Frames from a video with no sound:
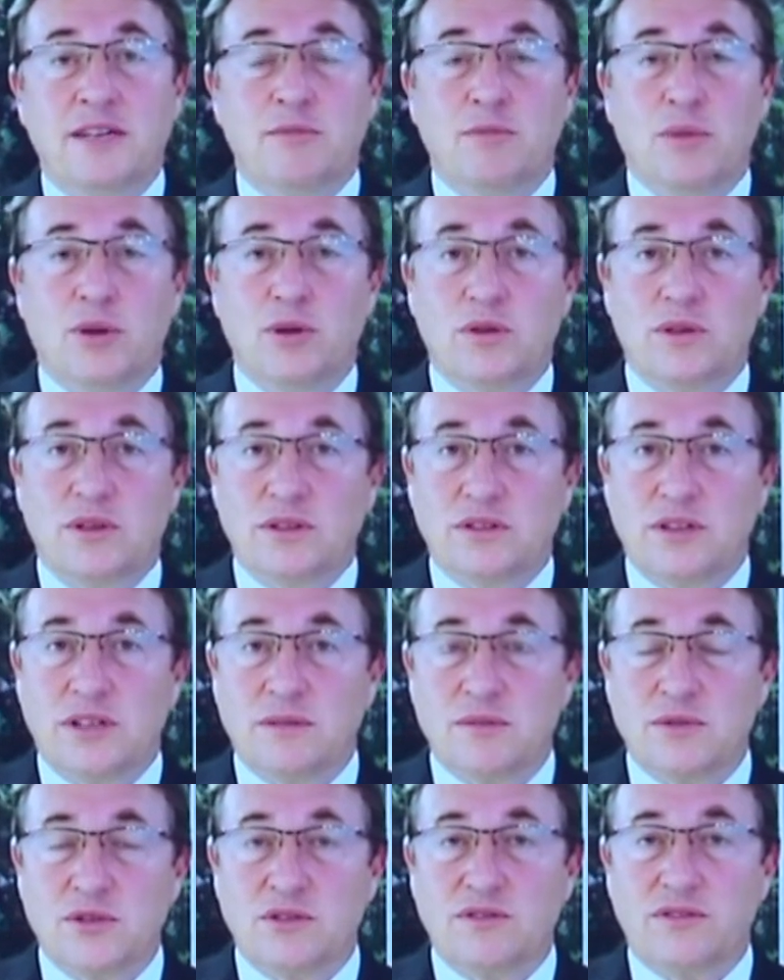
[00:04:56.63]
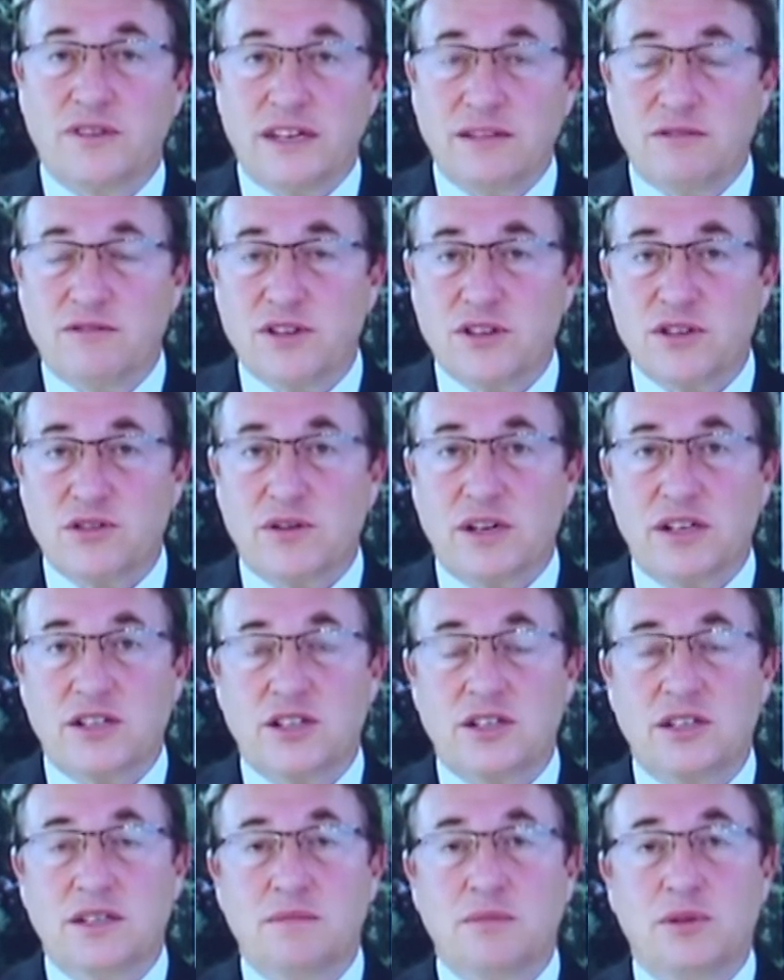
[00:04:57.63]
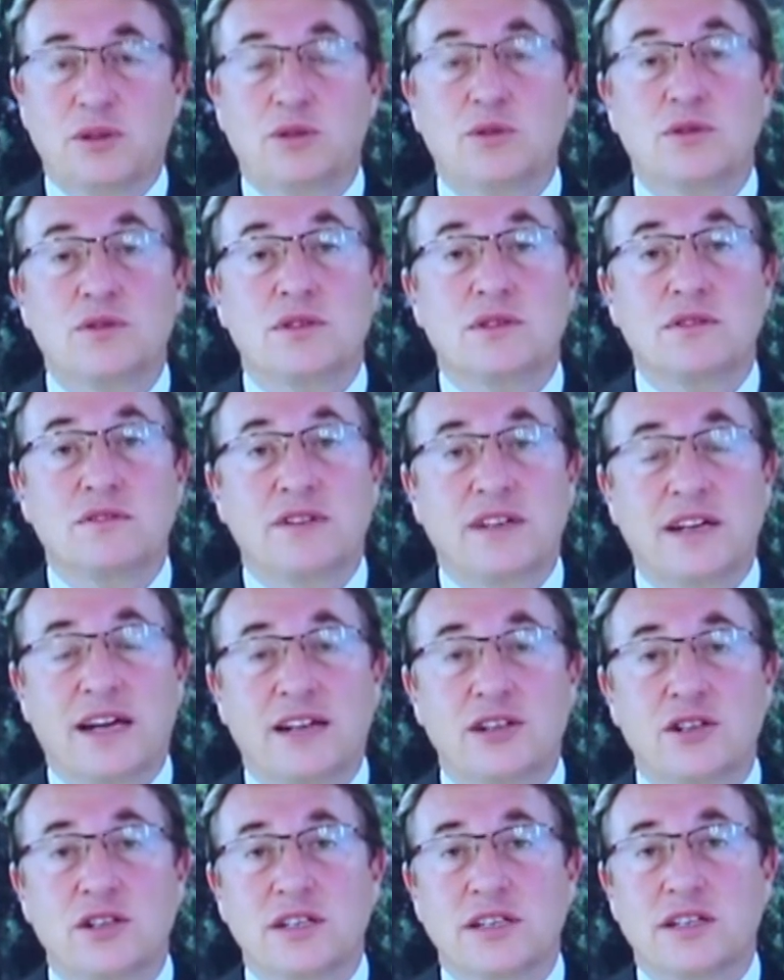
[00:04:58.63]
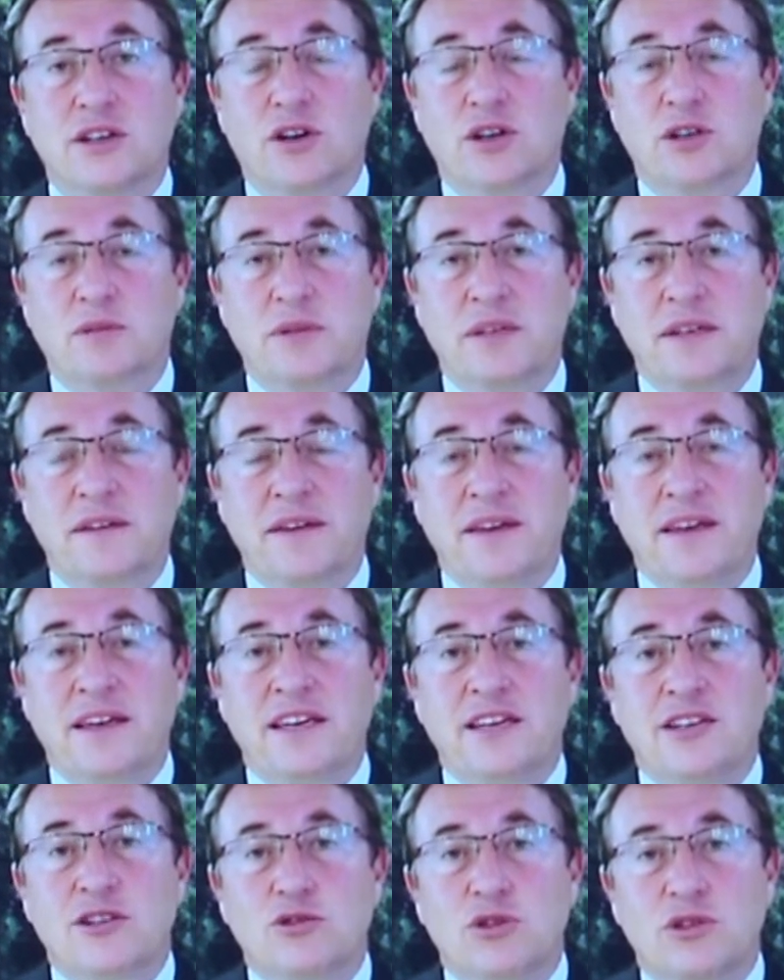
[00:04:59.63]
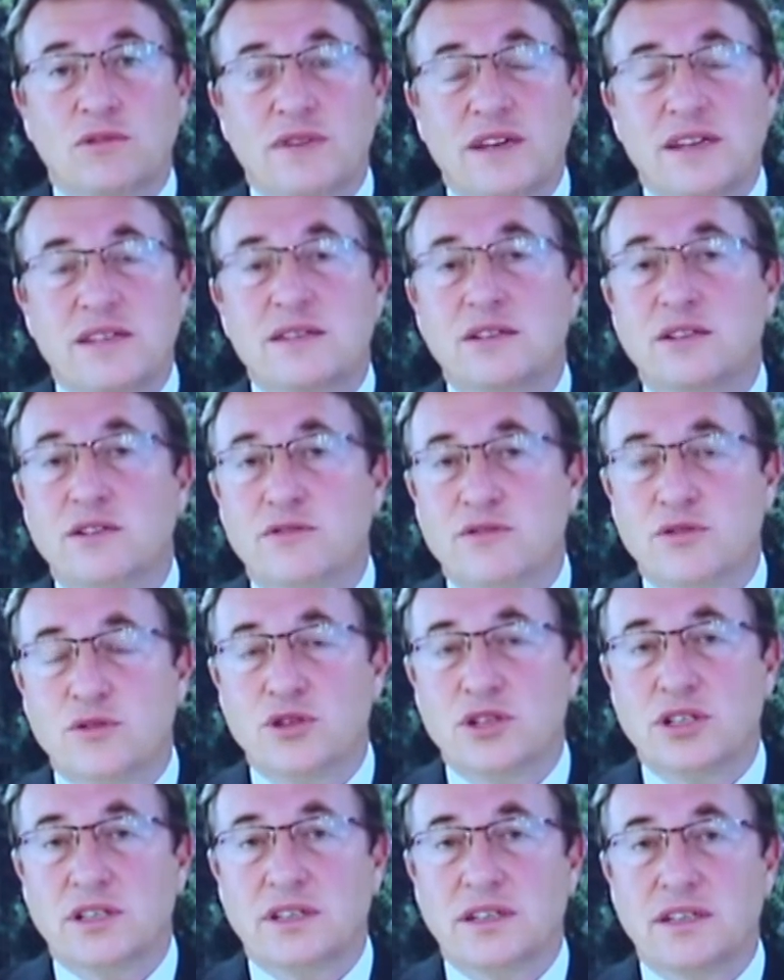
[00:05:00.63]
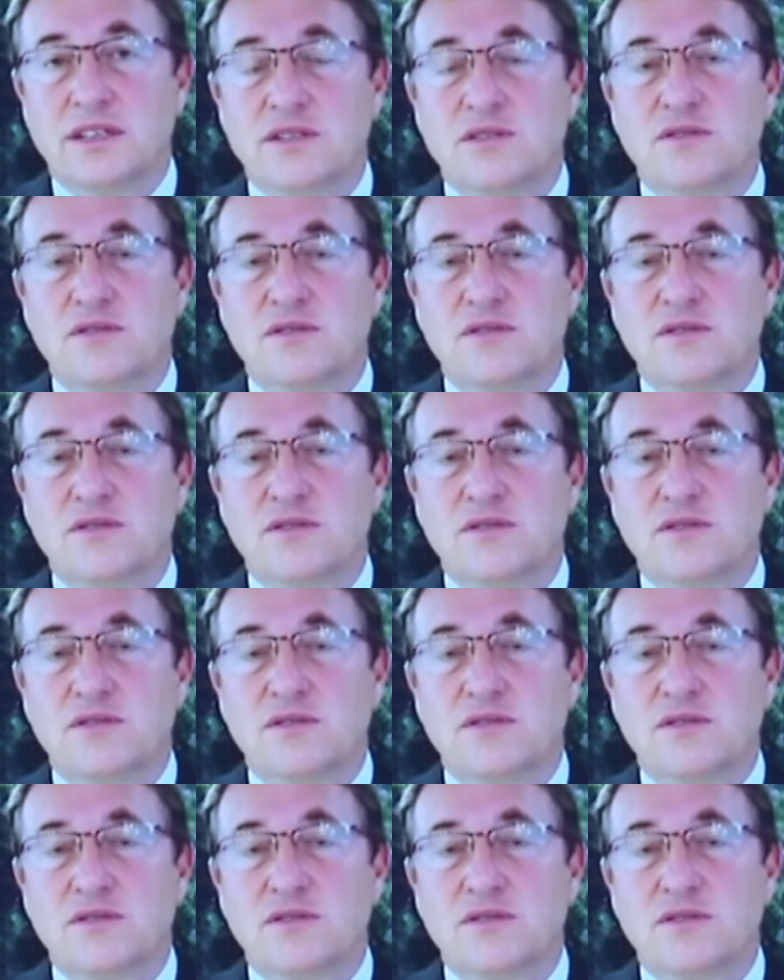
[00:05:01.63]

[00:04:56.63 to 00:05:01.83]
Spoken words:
both in terms of infrastructure, but also the financial economy, to invest in a future that is